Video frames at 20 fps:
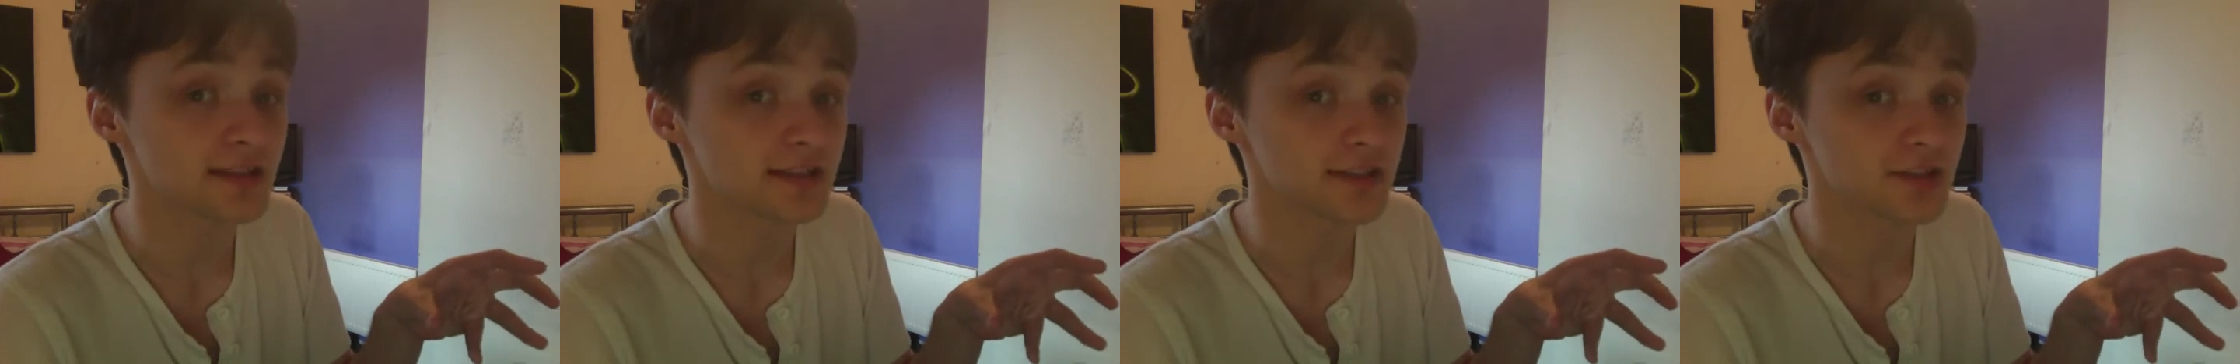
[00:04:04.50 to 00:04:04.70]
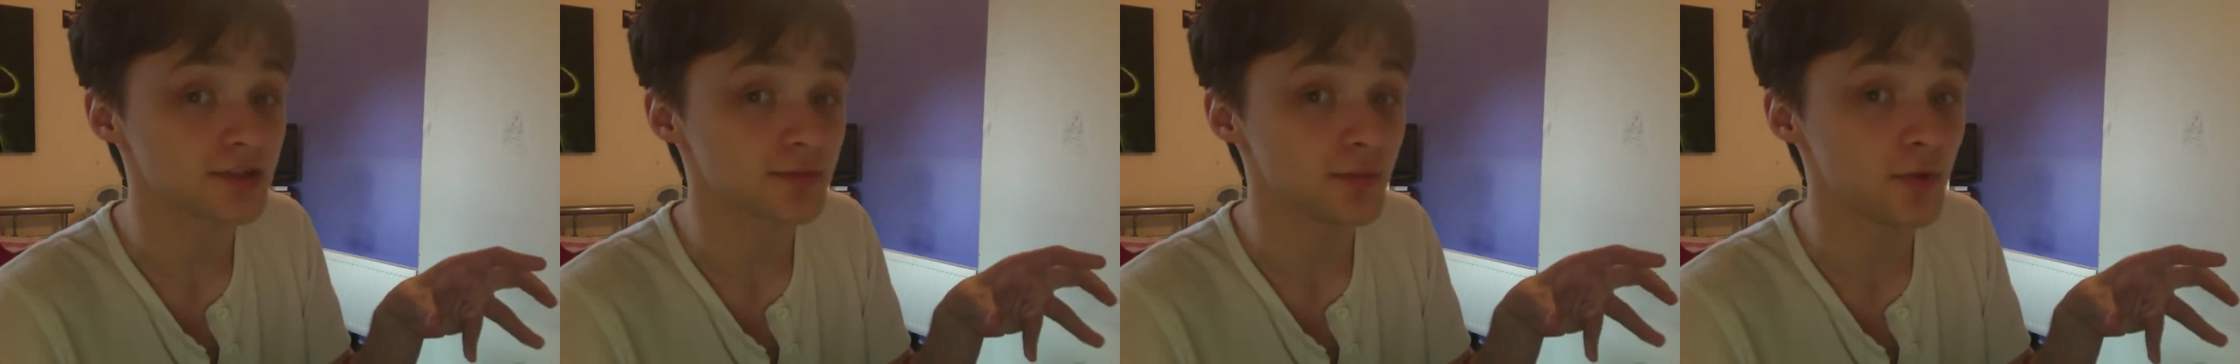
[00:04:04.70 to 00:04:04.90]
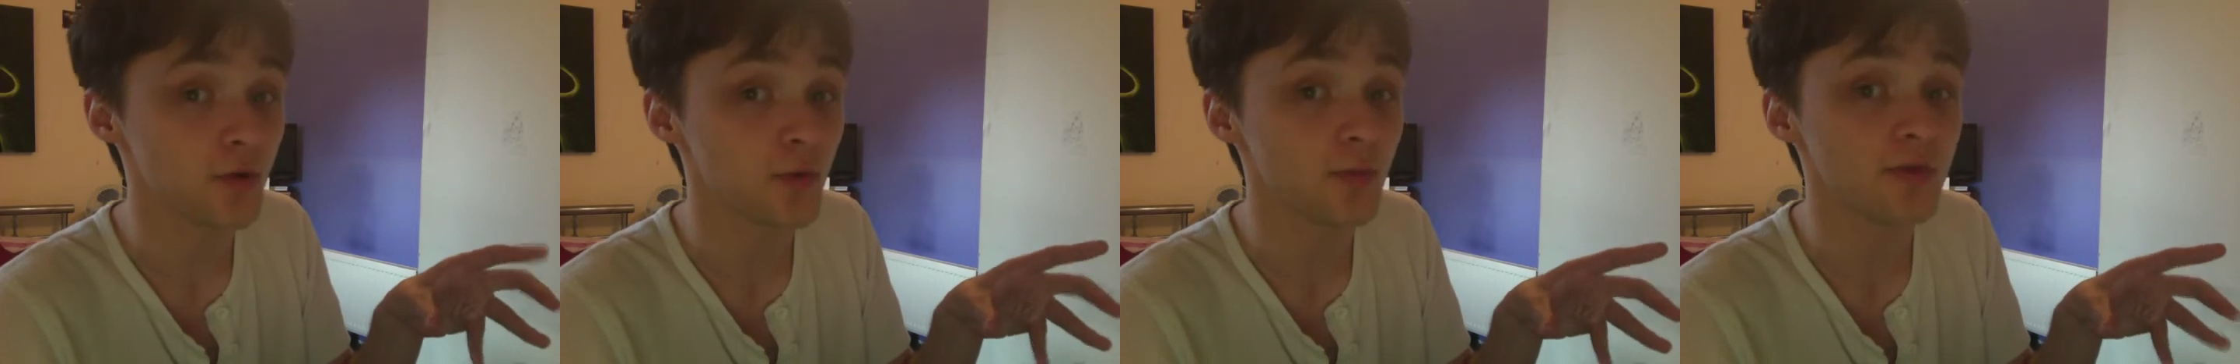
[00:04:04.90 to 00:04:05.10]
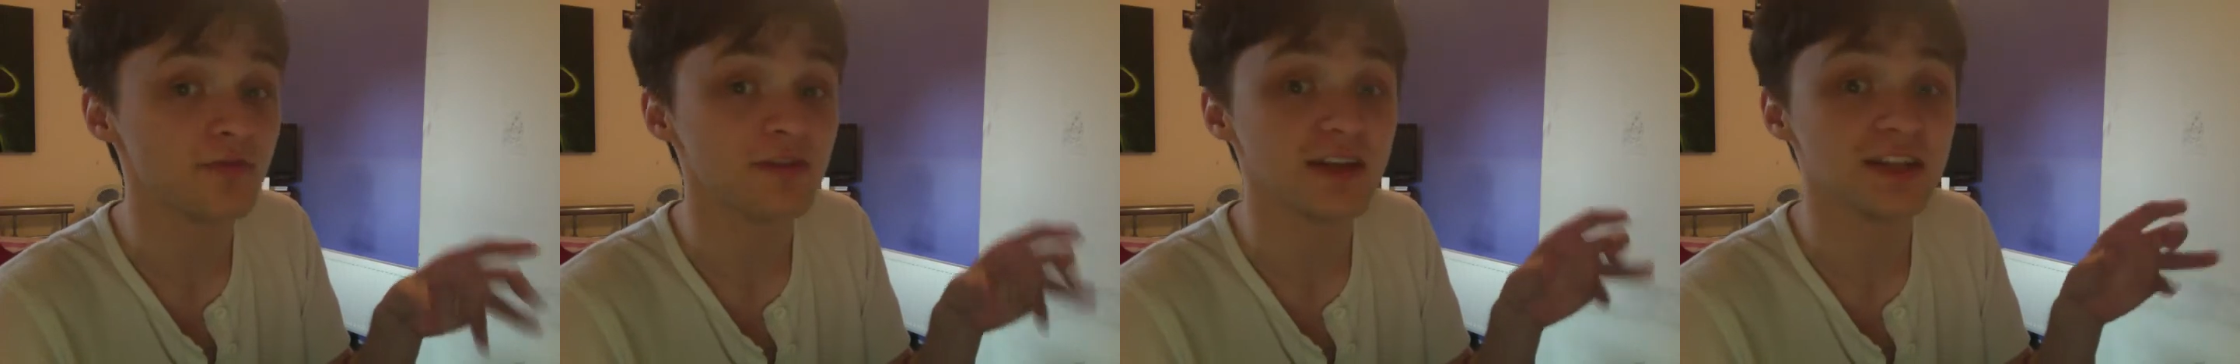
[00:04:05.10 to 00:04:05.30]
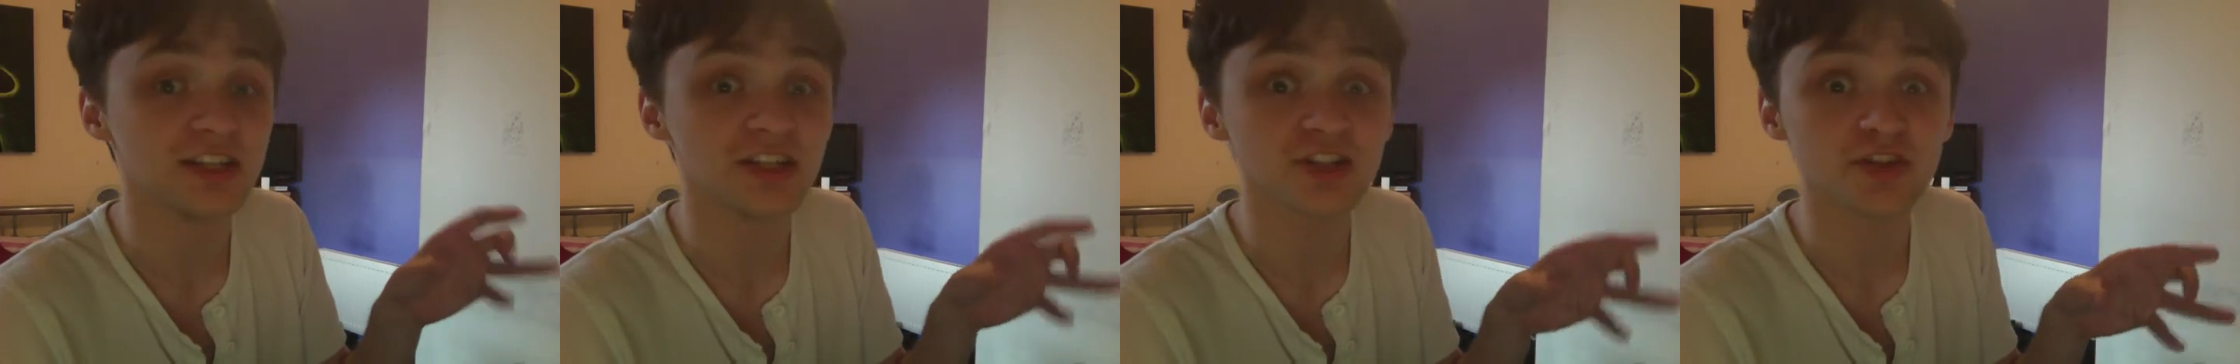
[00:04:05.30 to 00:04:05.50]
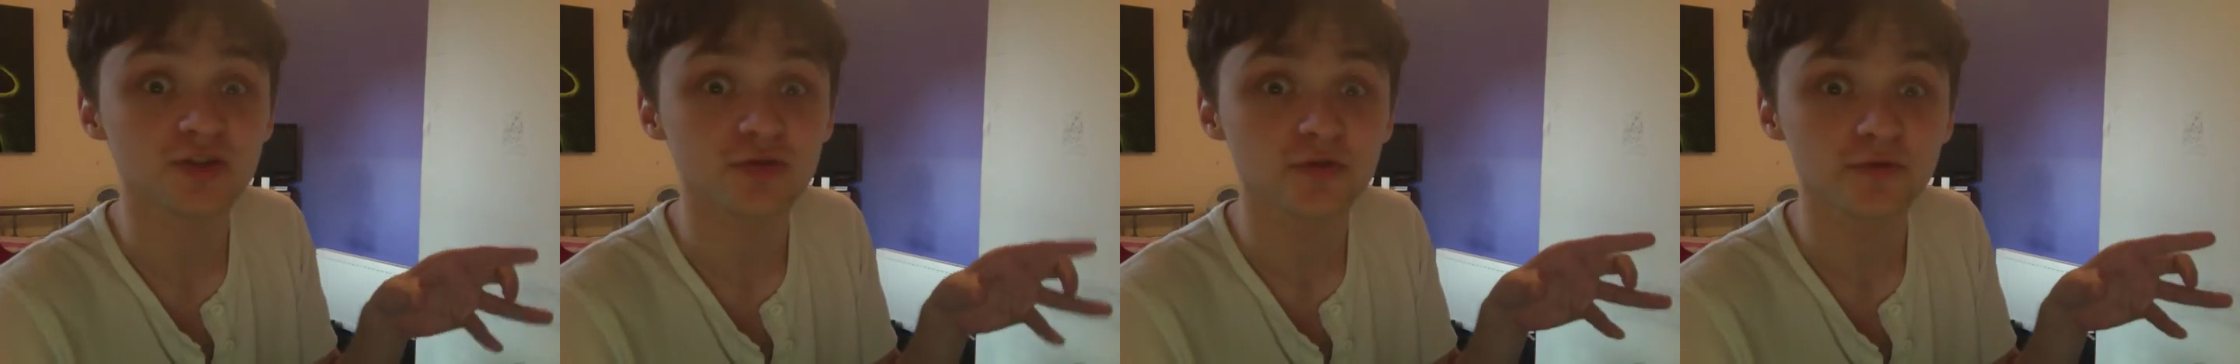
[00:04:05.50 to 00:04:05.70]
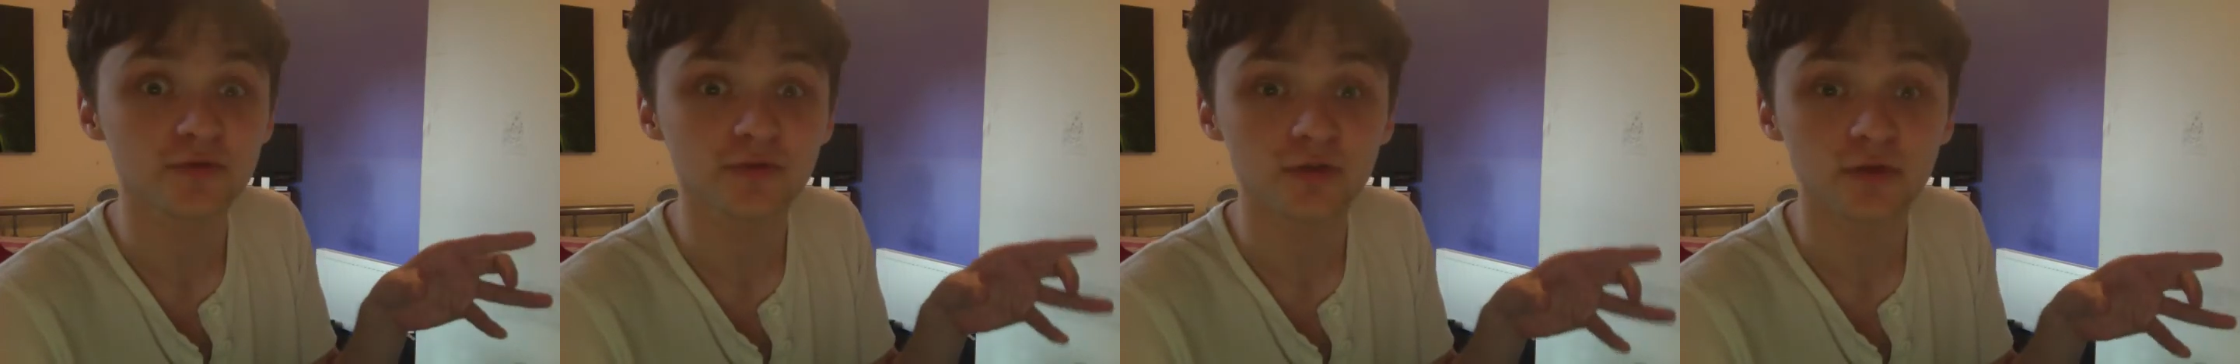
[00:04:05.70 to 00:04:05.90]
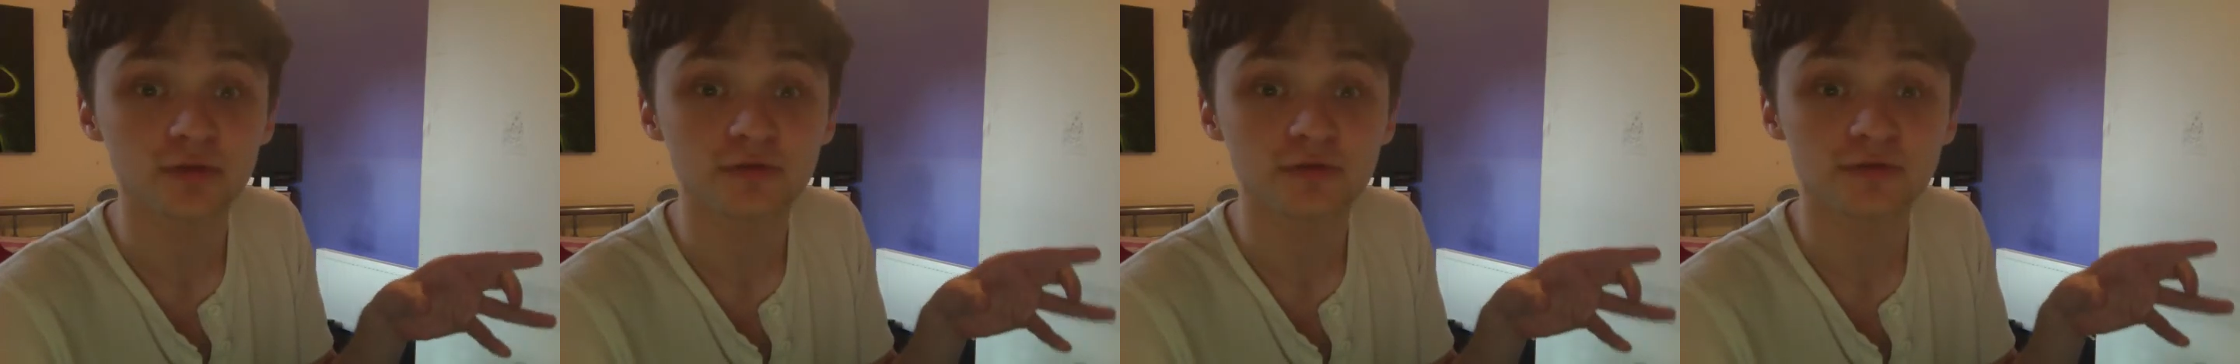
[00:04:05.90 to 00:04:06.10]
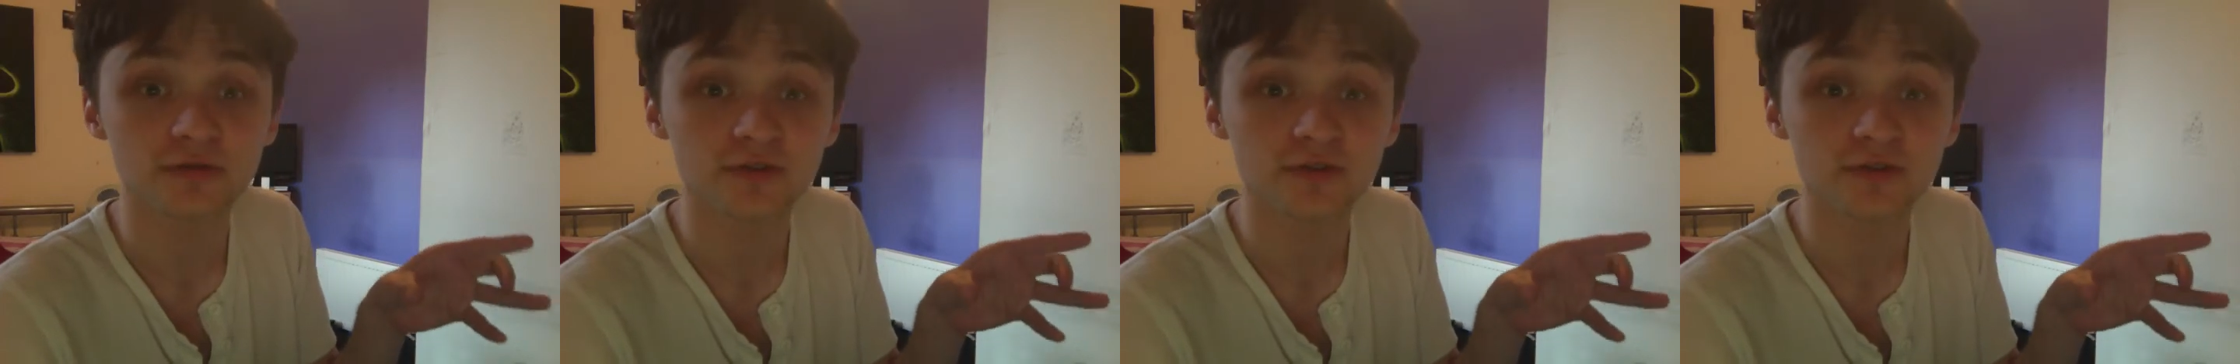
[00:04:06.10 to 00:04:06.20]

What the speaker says: support with additional forms